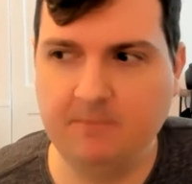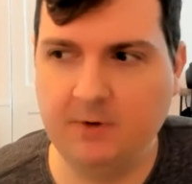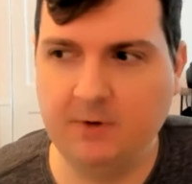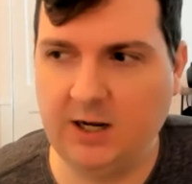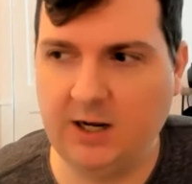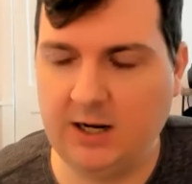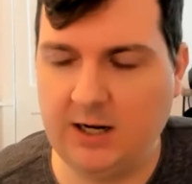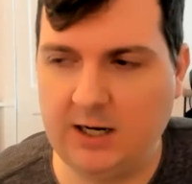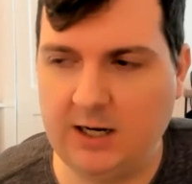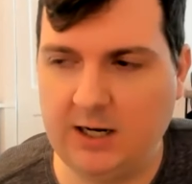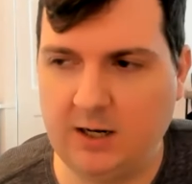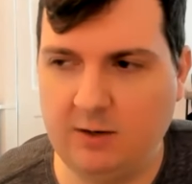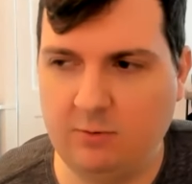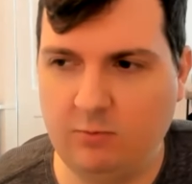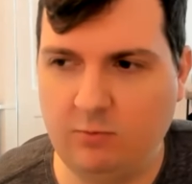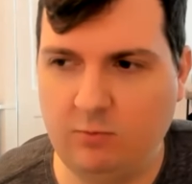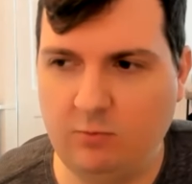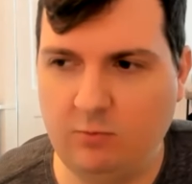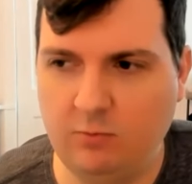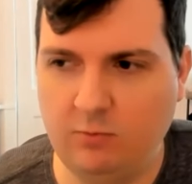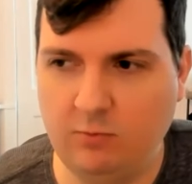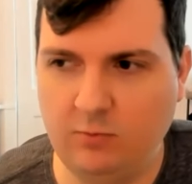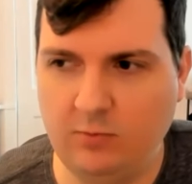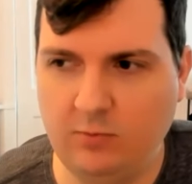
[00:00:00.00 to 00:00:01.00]

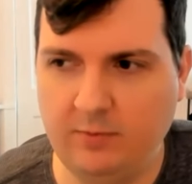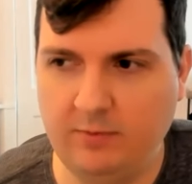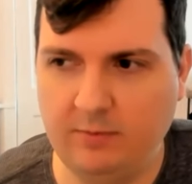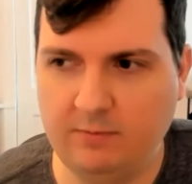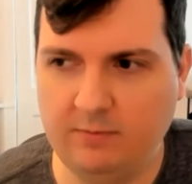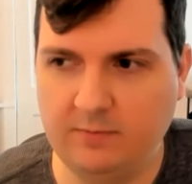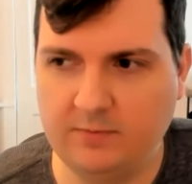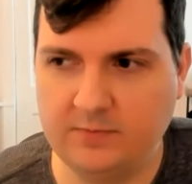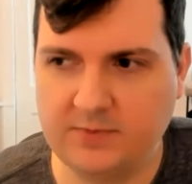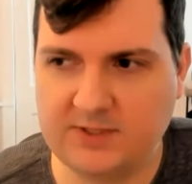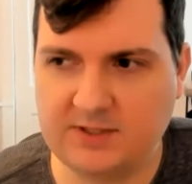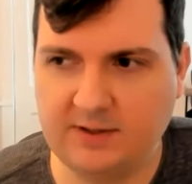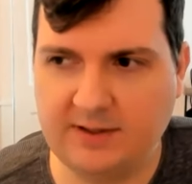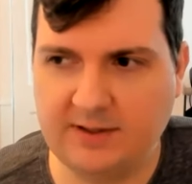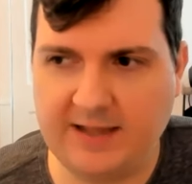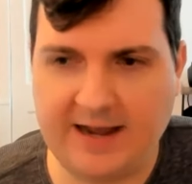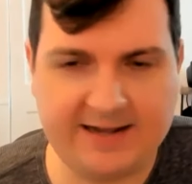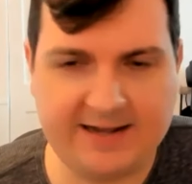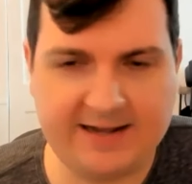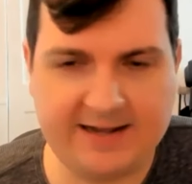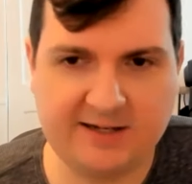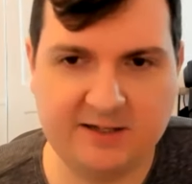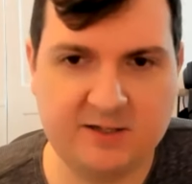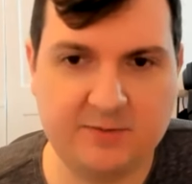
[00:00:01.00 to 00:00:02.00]

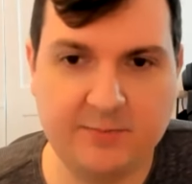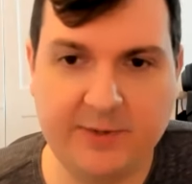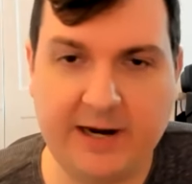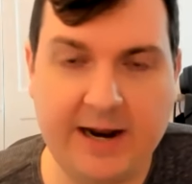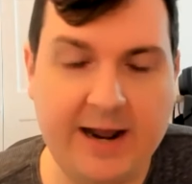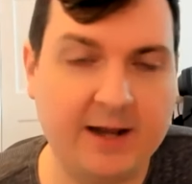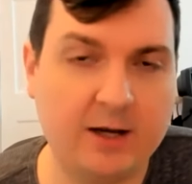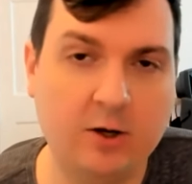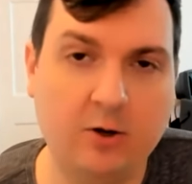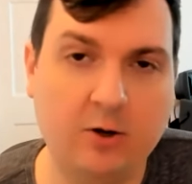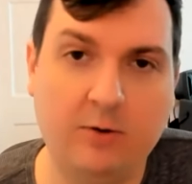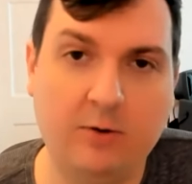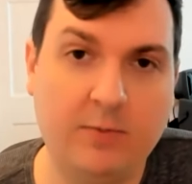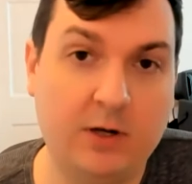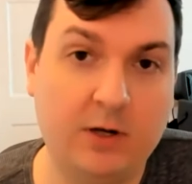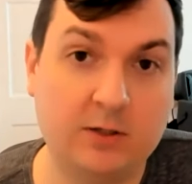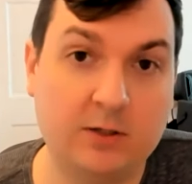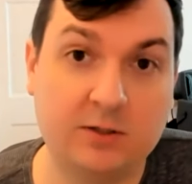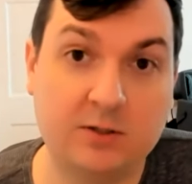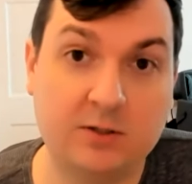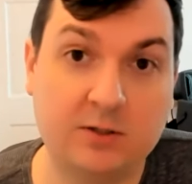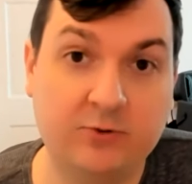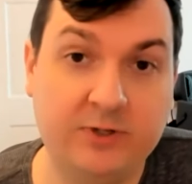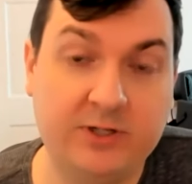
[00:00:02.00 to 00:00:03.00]
that sentiment echoed
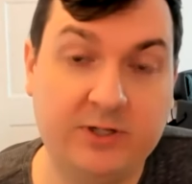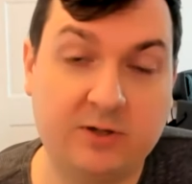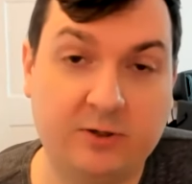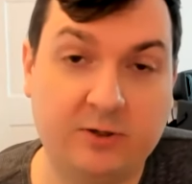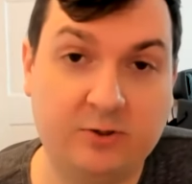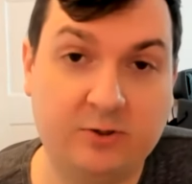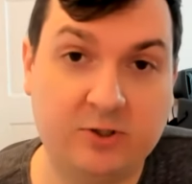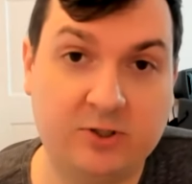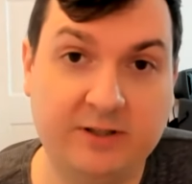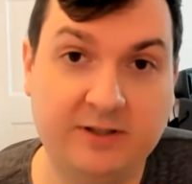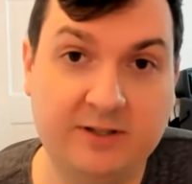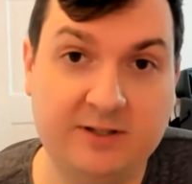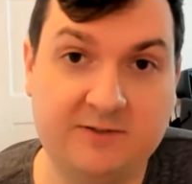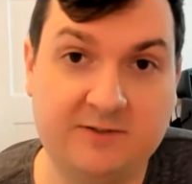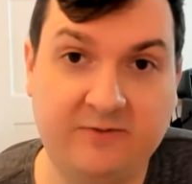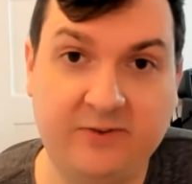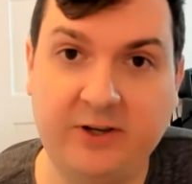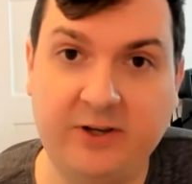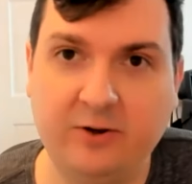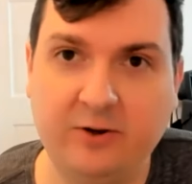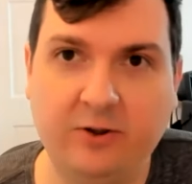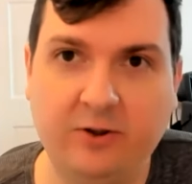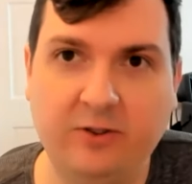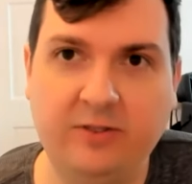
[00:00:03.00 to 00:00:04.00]
amongst researchers in this
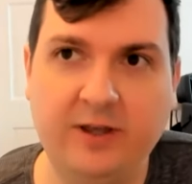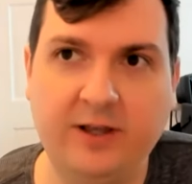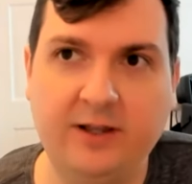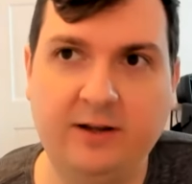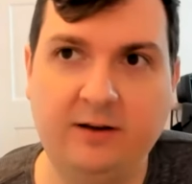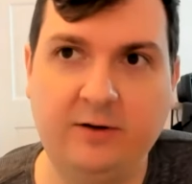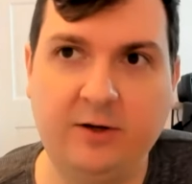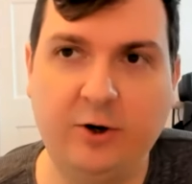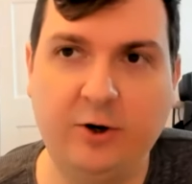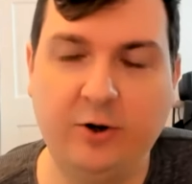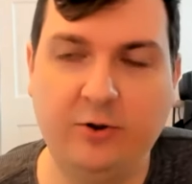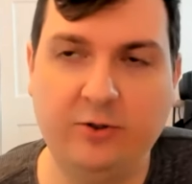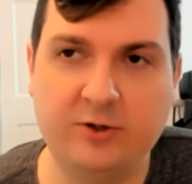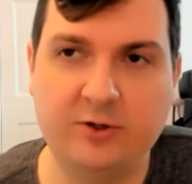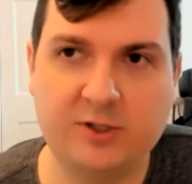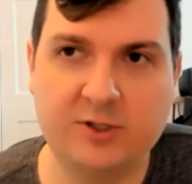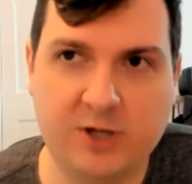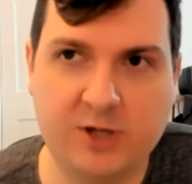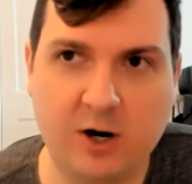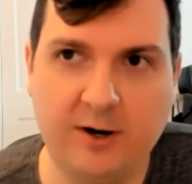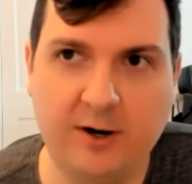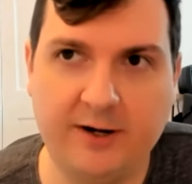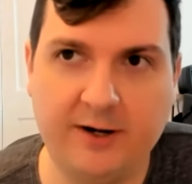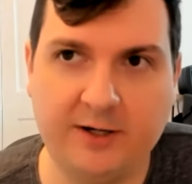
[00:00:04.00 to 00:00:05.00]
field, that, you know, they're
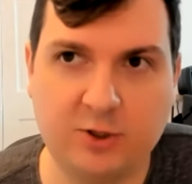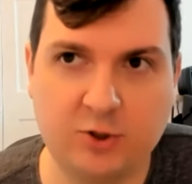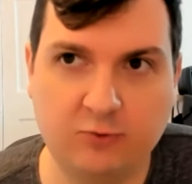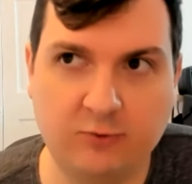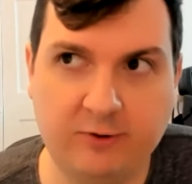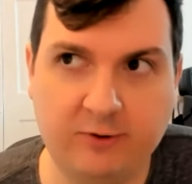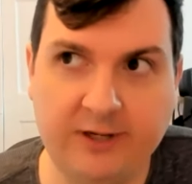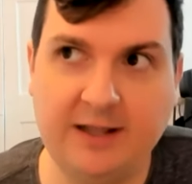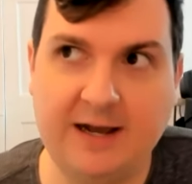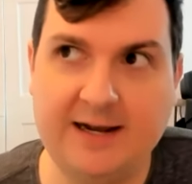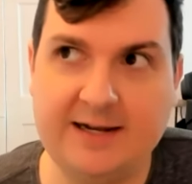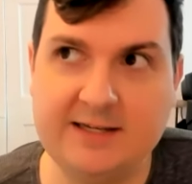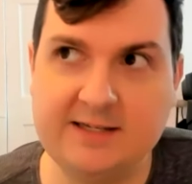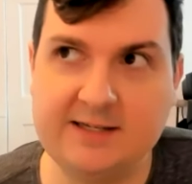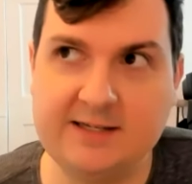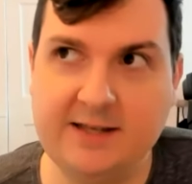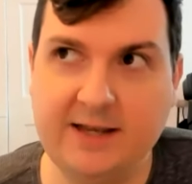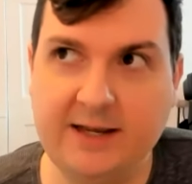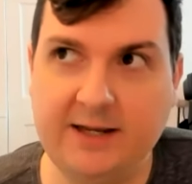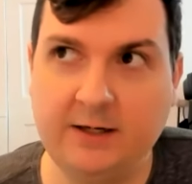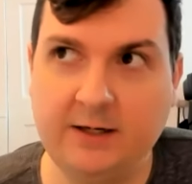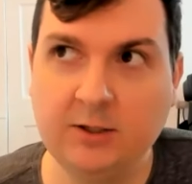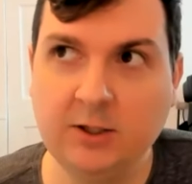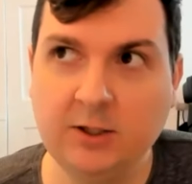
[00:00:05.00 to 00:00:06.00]
starting to realize
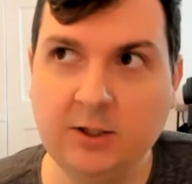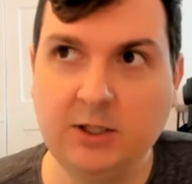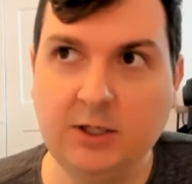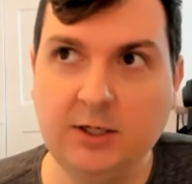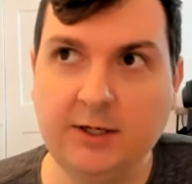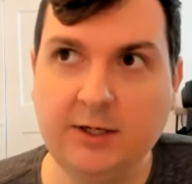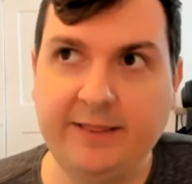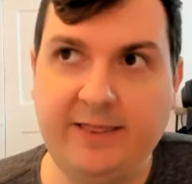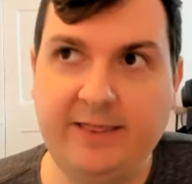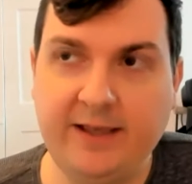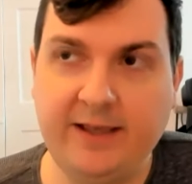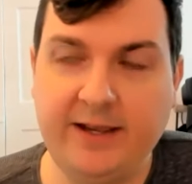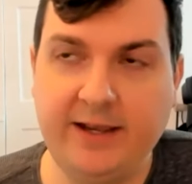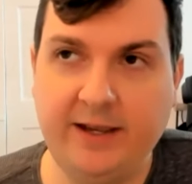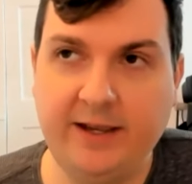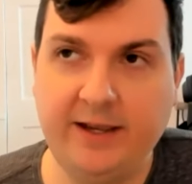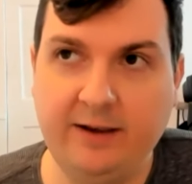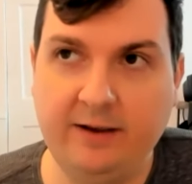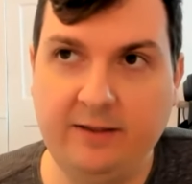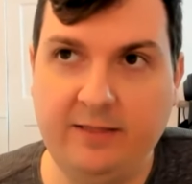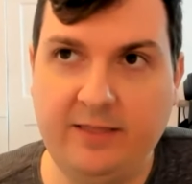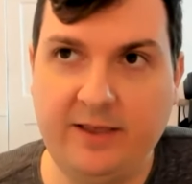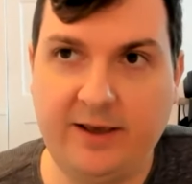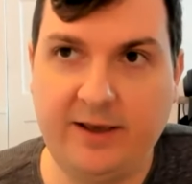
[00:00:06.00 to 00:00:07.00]
that the
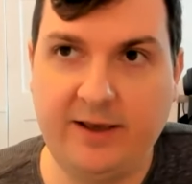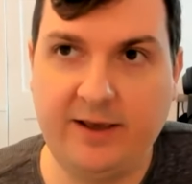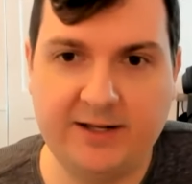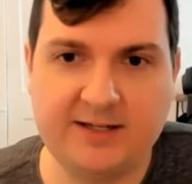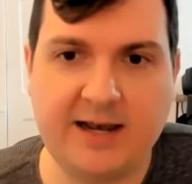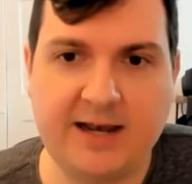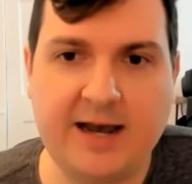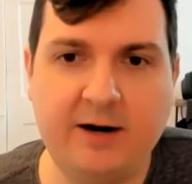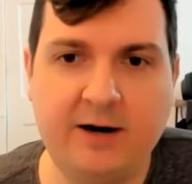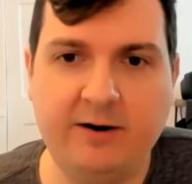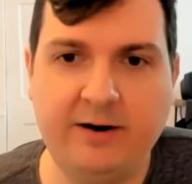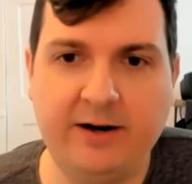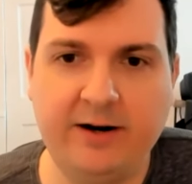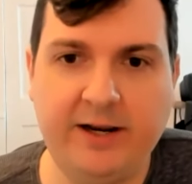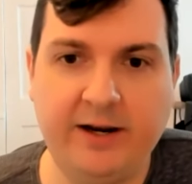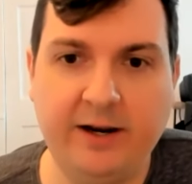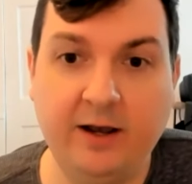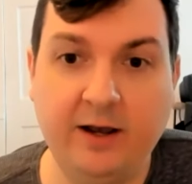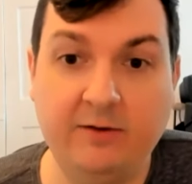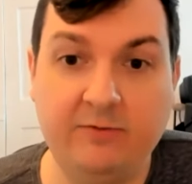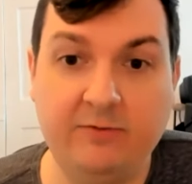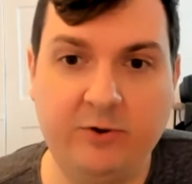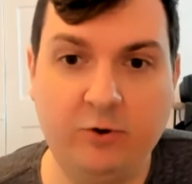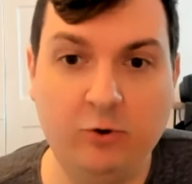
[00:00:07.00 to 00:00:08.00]
entirety
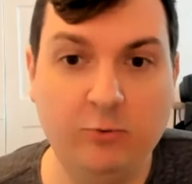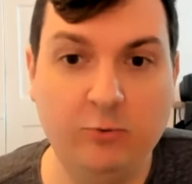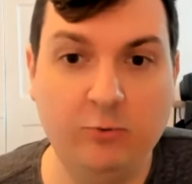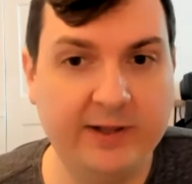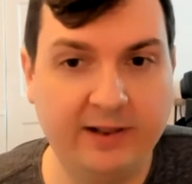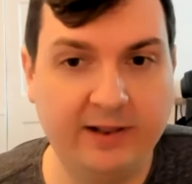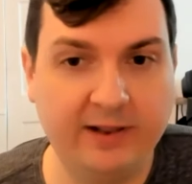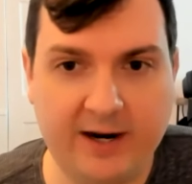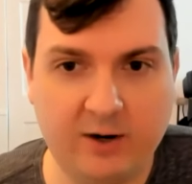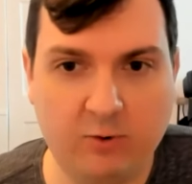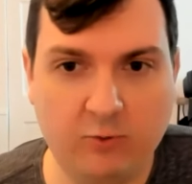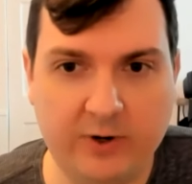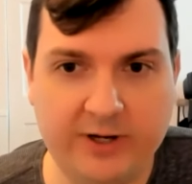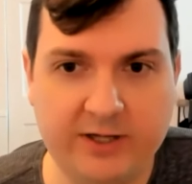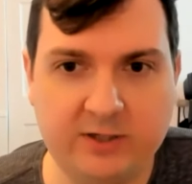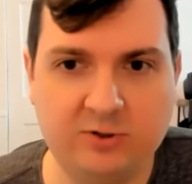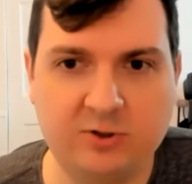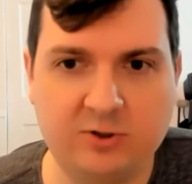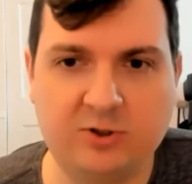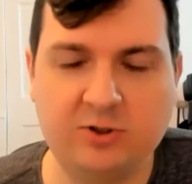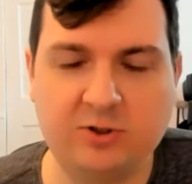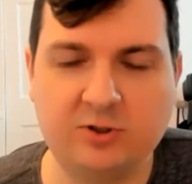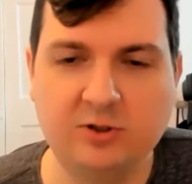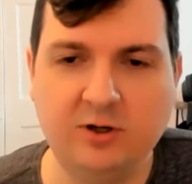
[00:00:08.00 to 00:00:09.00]
of human
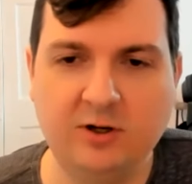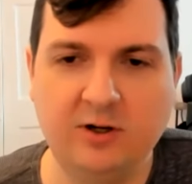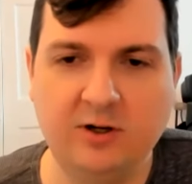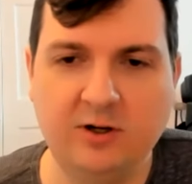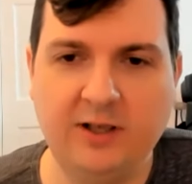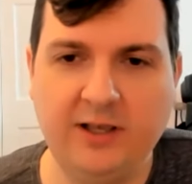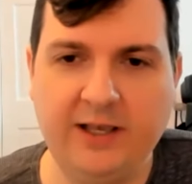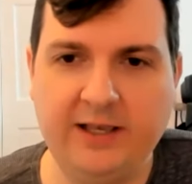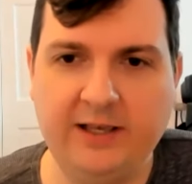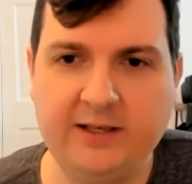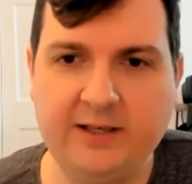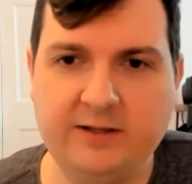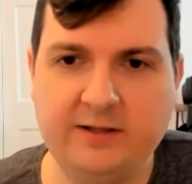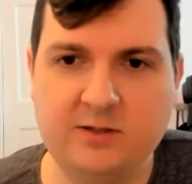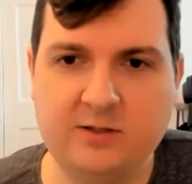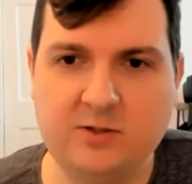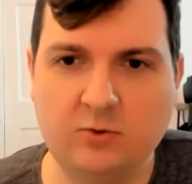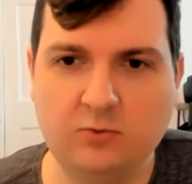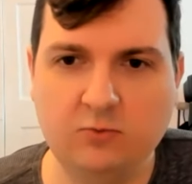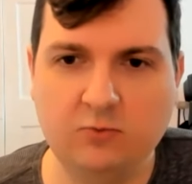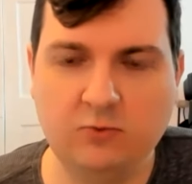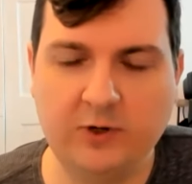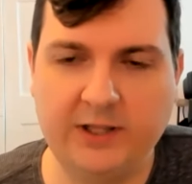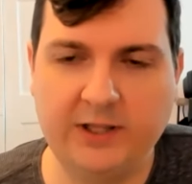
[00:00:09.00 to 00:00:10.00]
language is
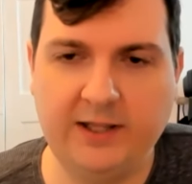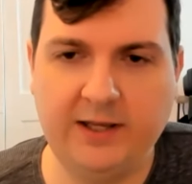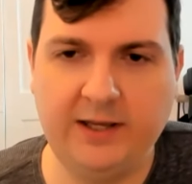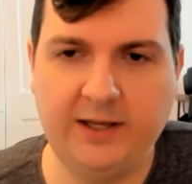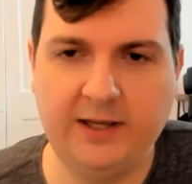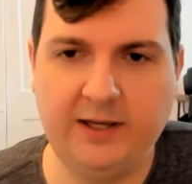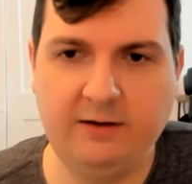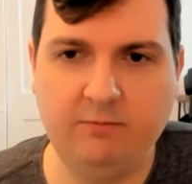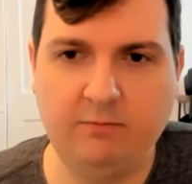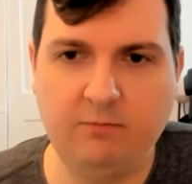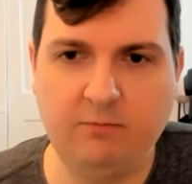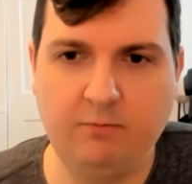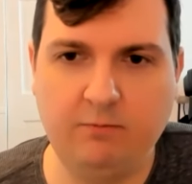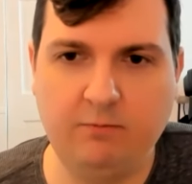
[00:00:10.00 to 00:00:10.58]
really